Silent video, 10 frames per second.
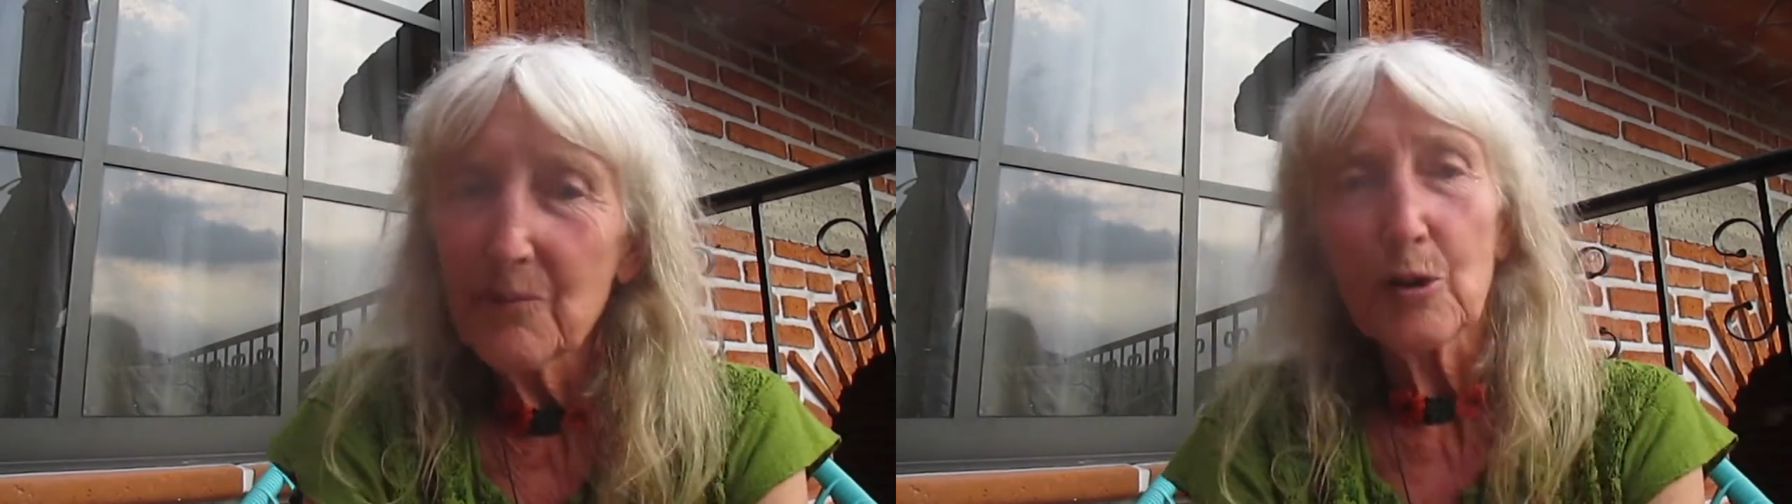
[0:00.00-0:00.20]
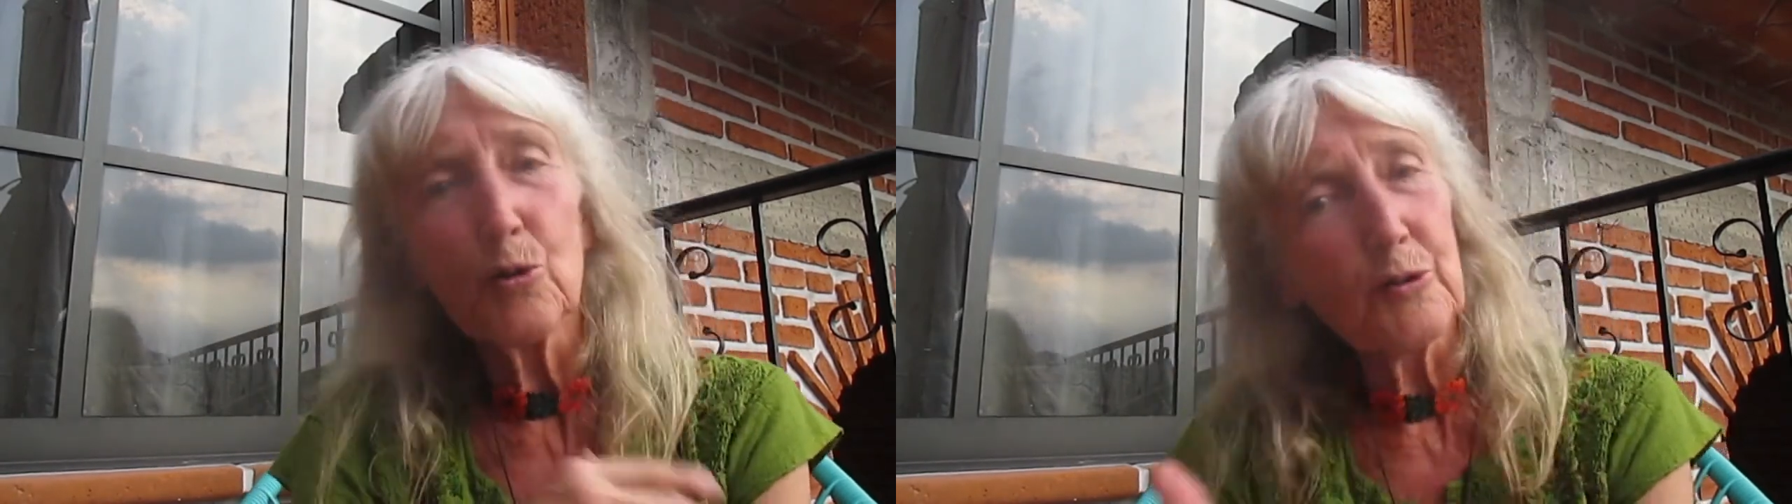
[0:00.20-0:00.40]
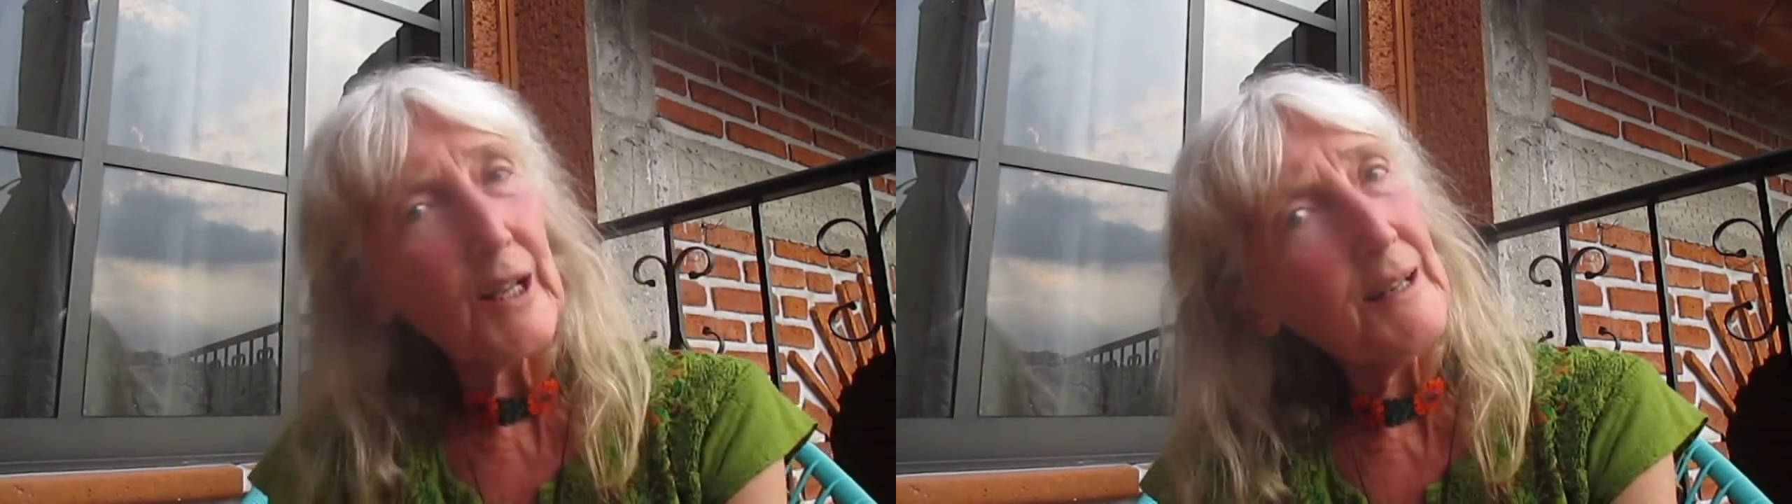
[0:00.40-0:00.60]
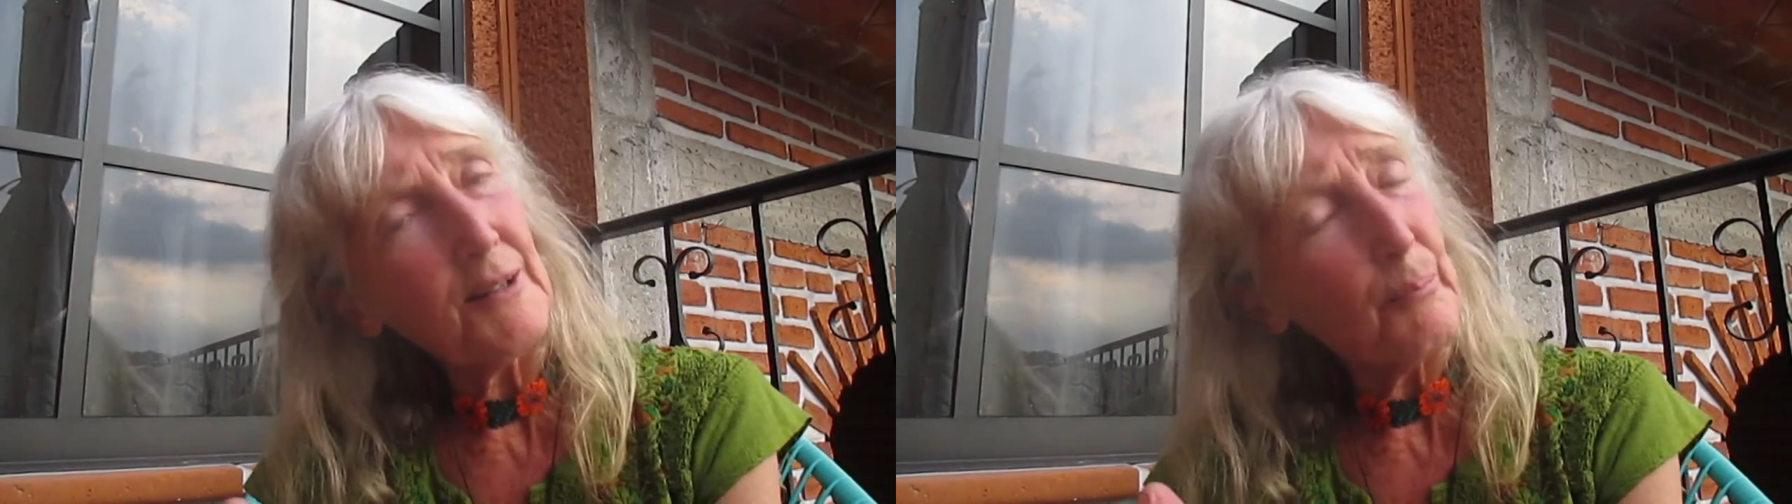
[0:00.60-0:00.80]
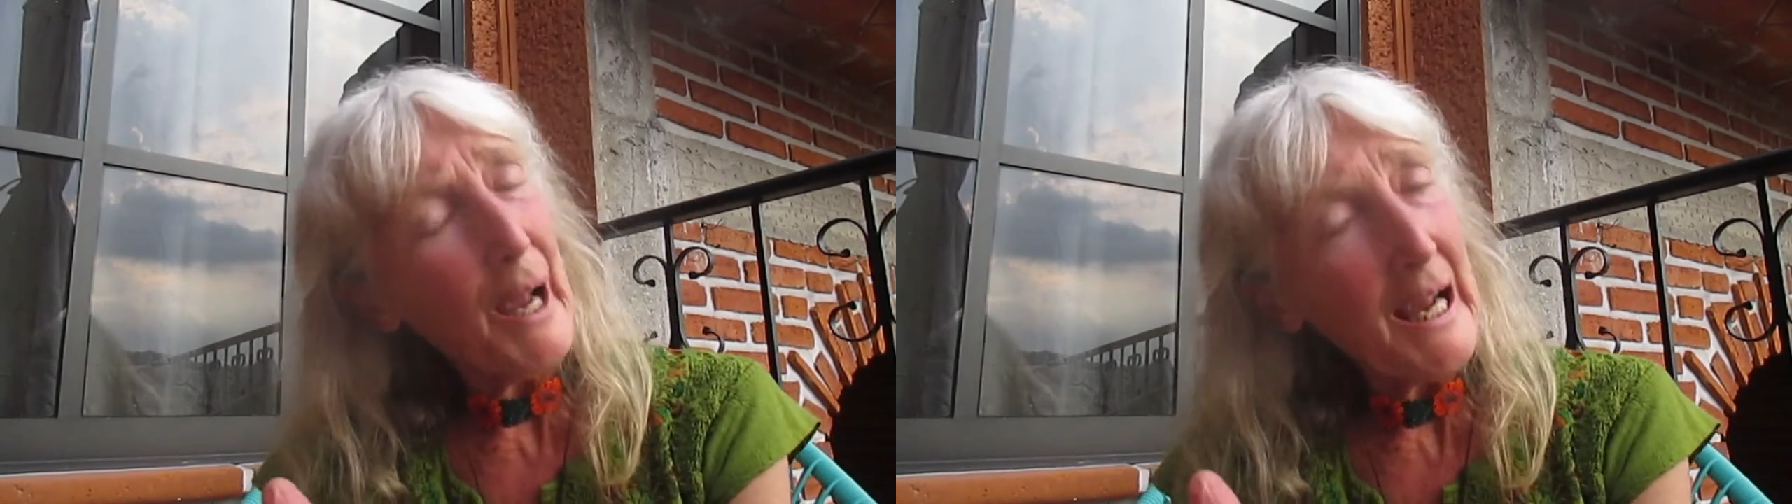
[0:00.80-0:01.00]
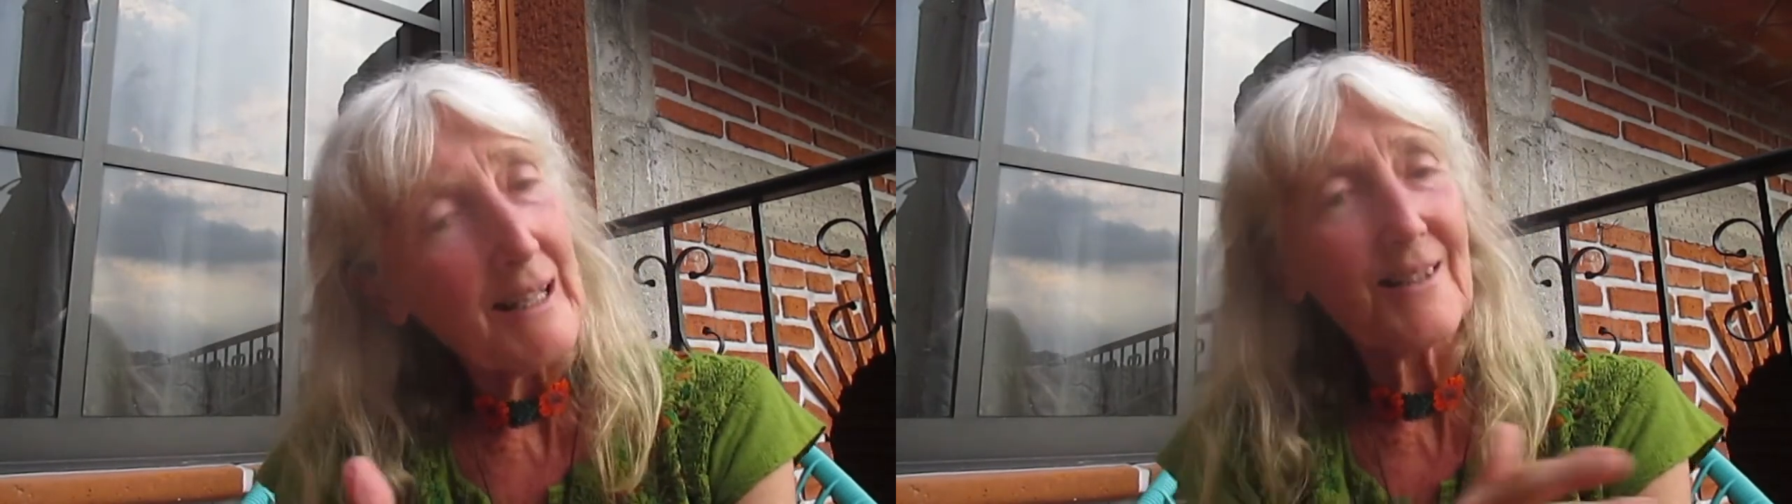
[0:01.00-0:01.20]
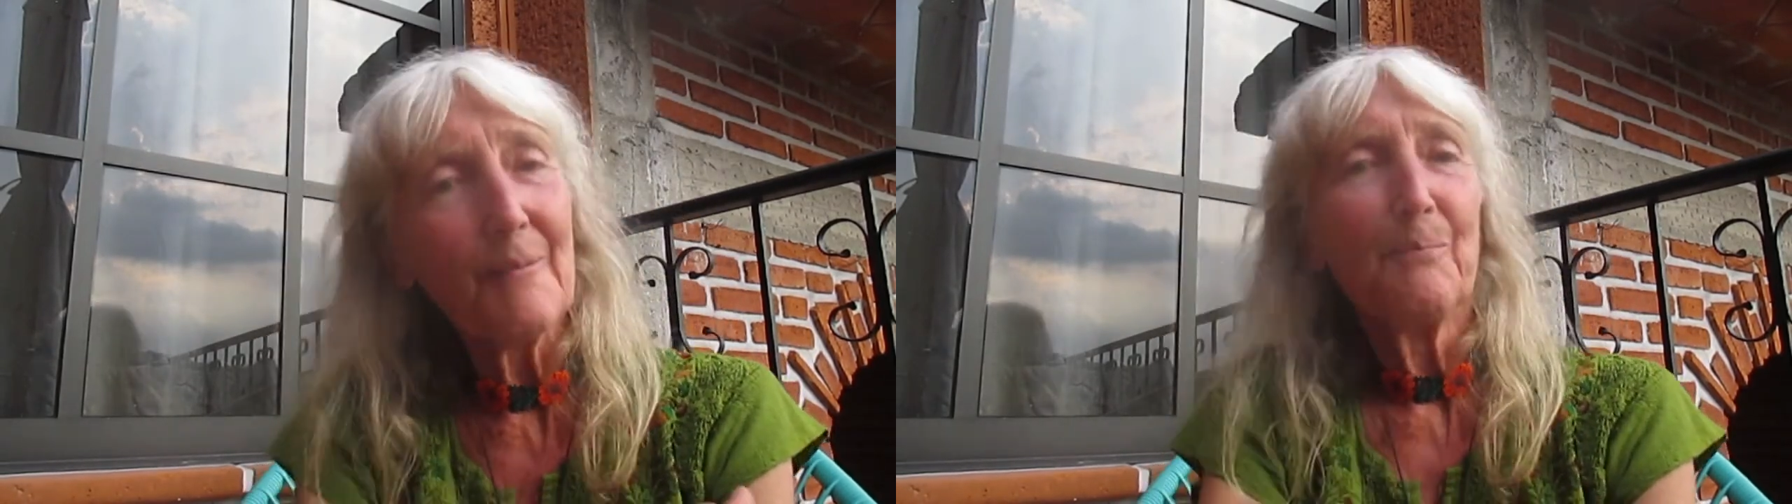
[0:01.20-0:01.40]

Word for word: the good and the bad.